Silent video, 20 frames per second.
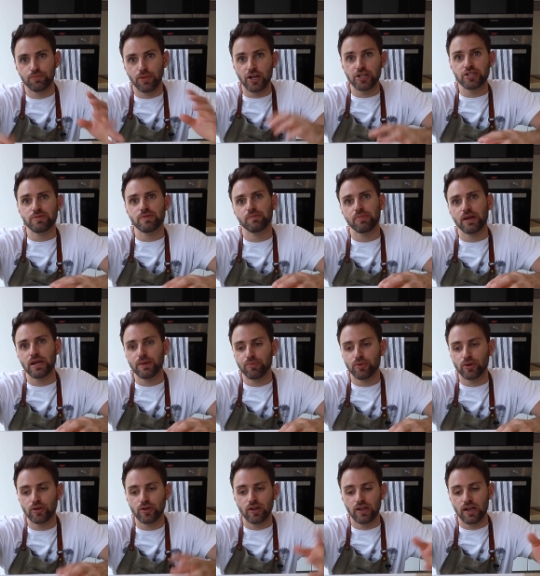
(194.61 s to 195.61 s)
parchment
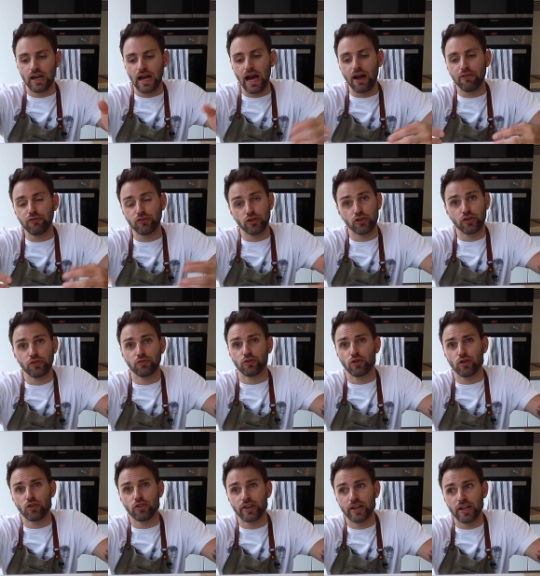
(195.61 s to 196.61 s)
paper after you've
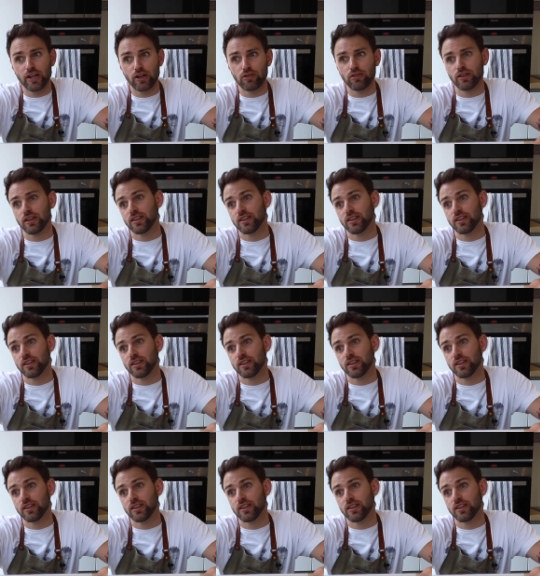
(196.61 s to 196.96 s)
rolled it out